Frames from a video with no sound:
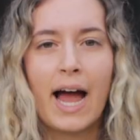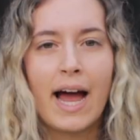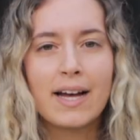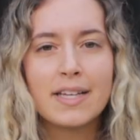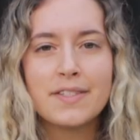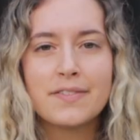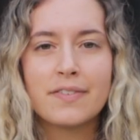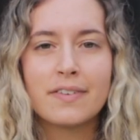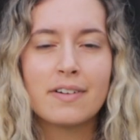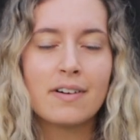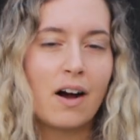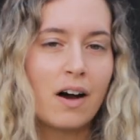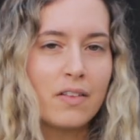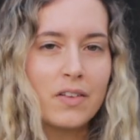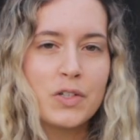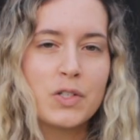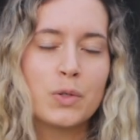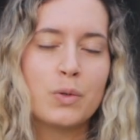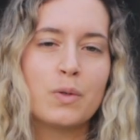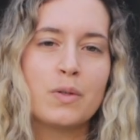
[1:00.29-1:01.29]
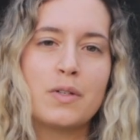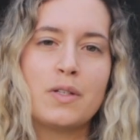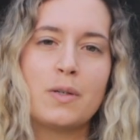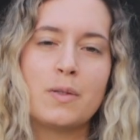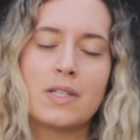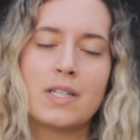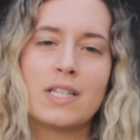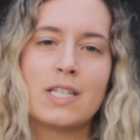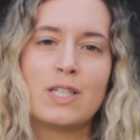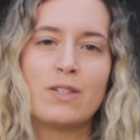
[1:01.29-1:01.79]
As for all the tools
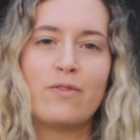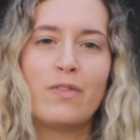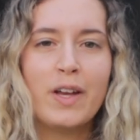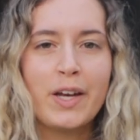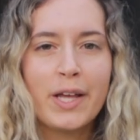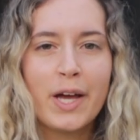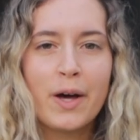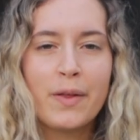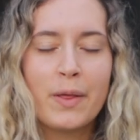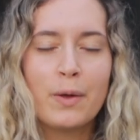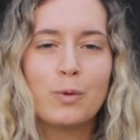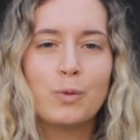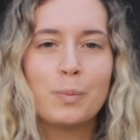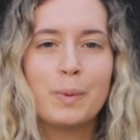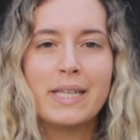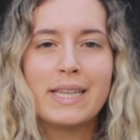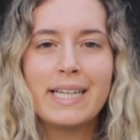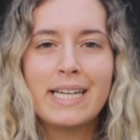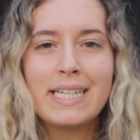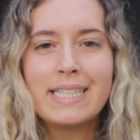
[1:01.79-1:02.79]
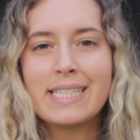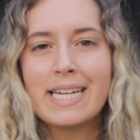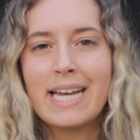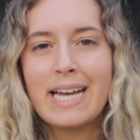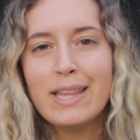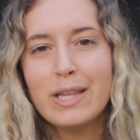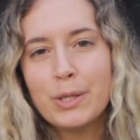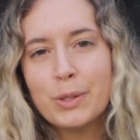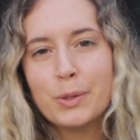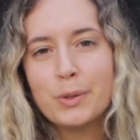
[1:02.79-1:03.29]
used in this video, they will be linked
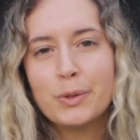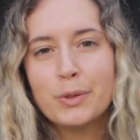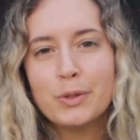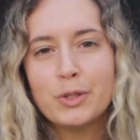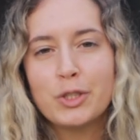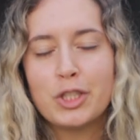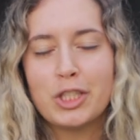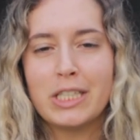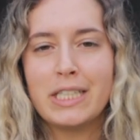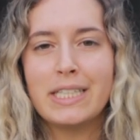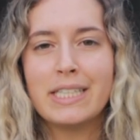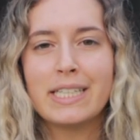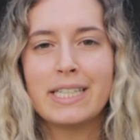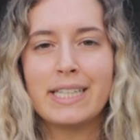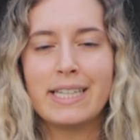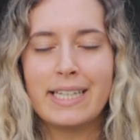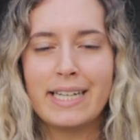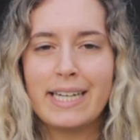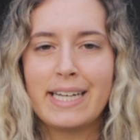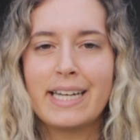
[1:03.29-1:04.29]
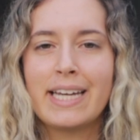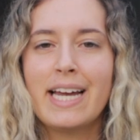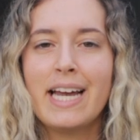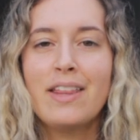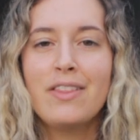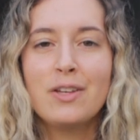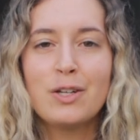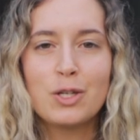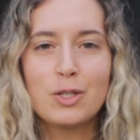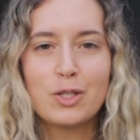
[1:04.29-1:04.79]
in the Google Sheet link
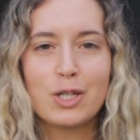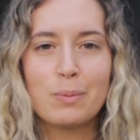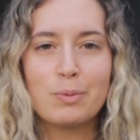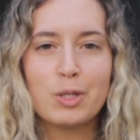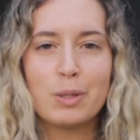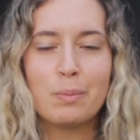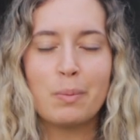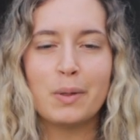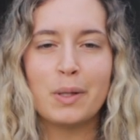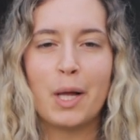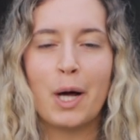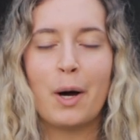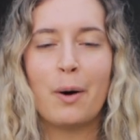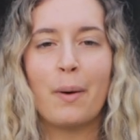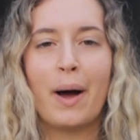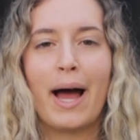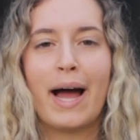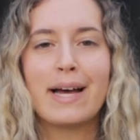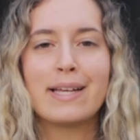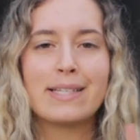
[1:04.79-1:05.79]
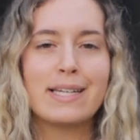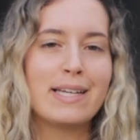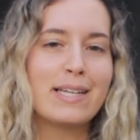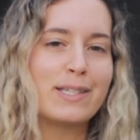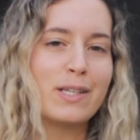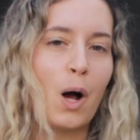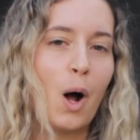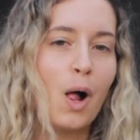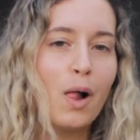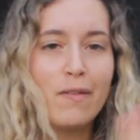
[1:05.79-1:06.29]
in the description below, as
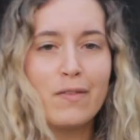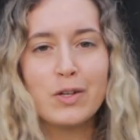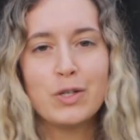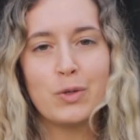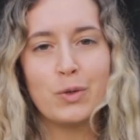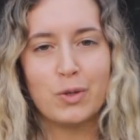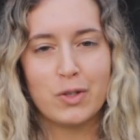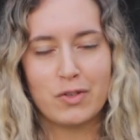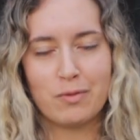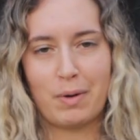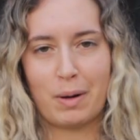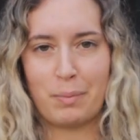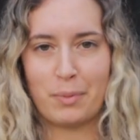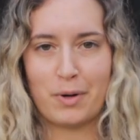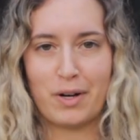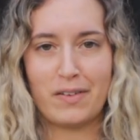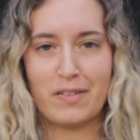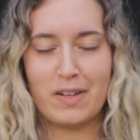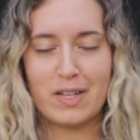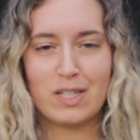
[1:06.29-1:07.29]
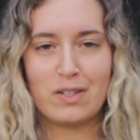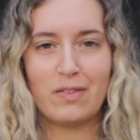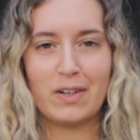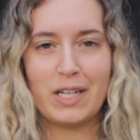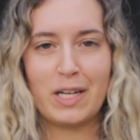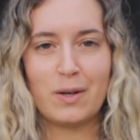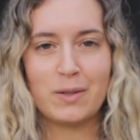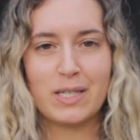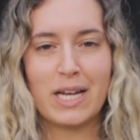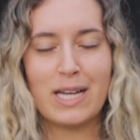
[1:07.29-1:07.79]
is all the tools from my previous
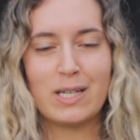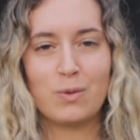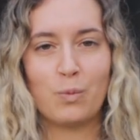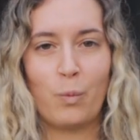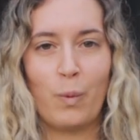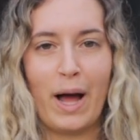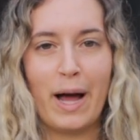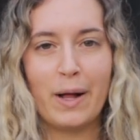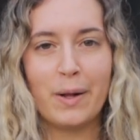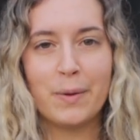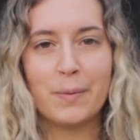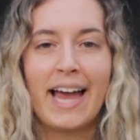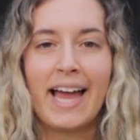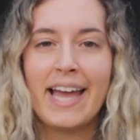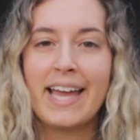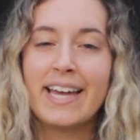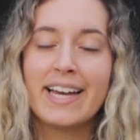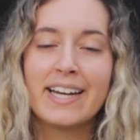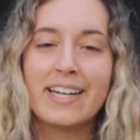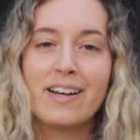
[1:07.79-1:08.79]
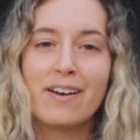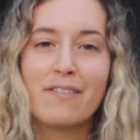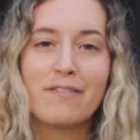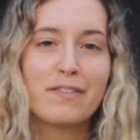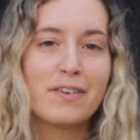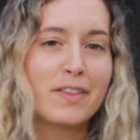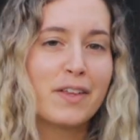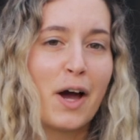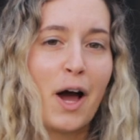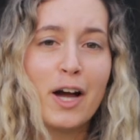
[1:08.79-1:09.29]
videos as well. And
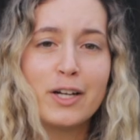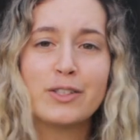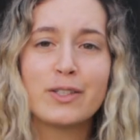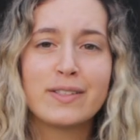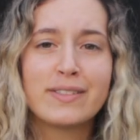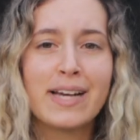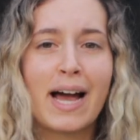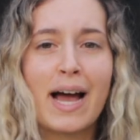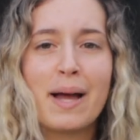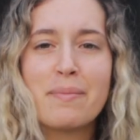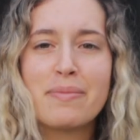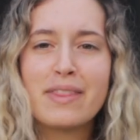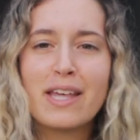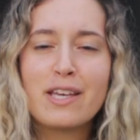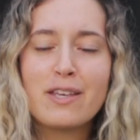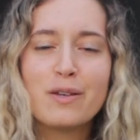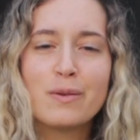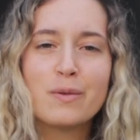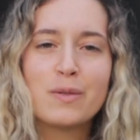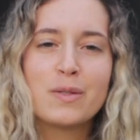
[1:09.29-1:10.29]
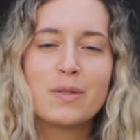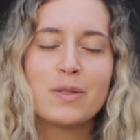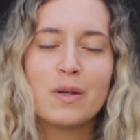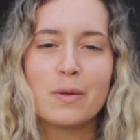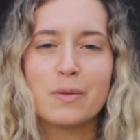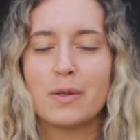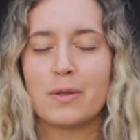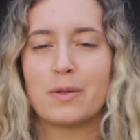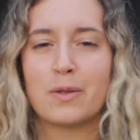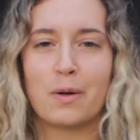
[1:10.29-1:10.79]
for the 100th time, thank you
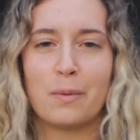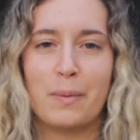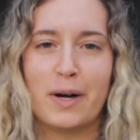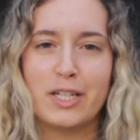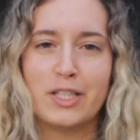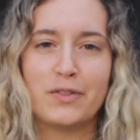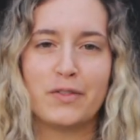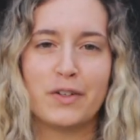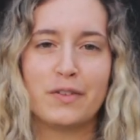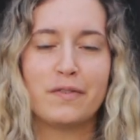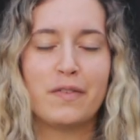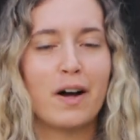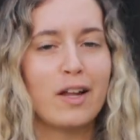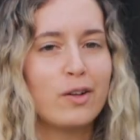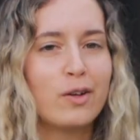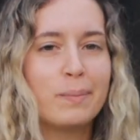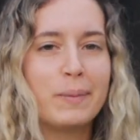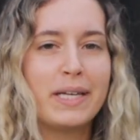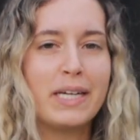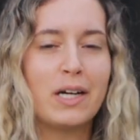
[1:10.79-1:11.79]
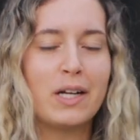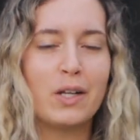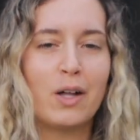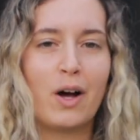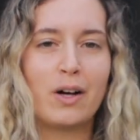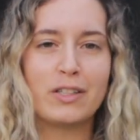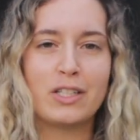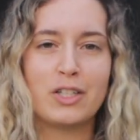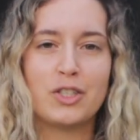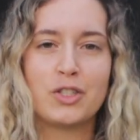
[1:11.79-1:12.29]
so much for following me
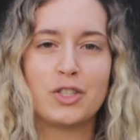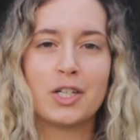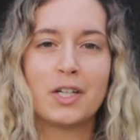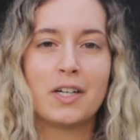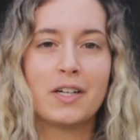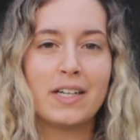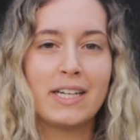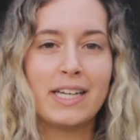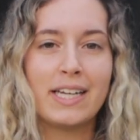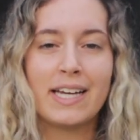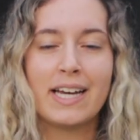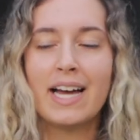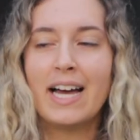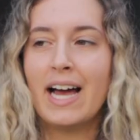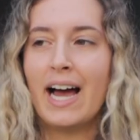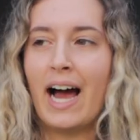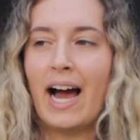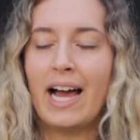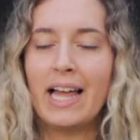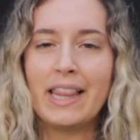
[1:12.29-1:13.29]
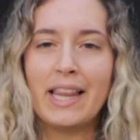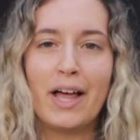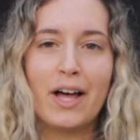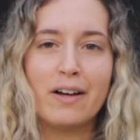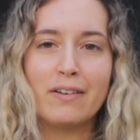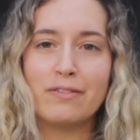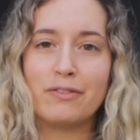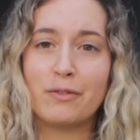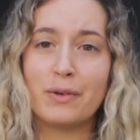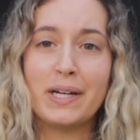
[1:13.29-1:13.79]
along this journey. I
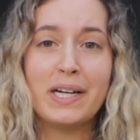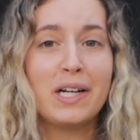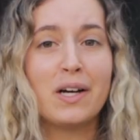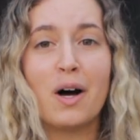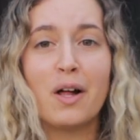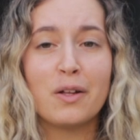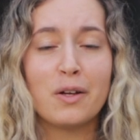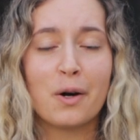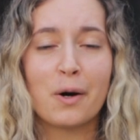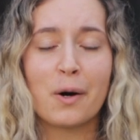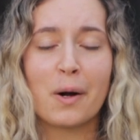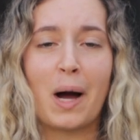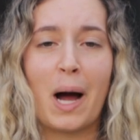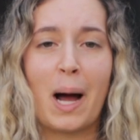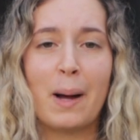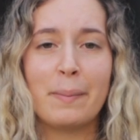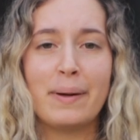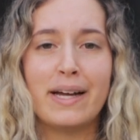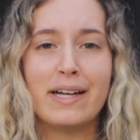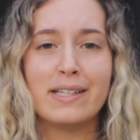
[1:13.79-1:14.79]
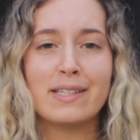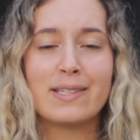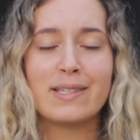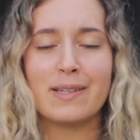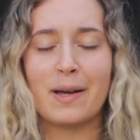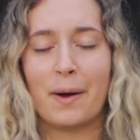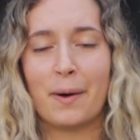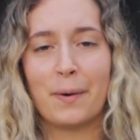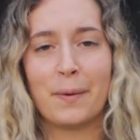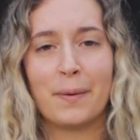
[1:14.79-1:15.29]
love reading all your comments,
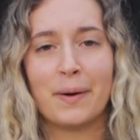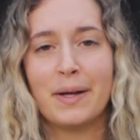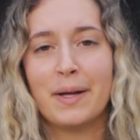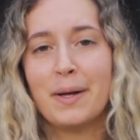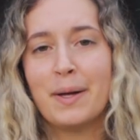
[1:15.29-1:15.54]
so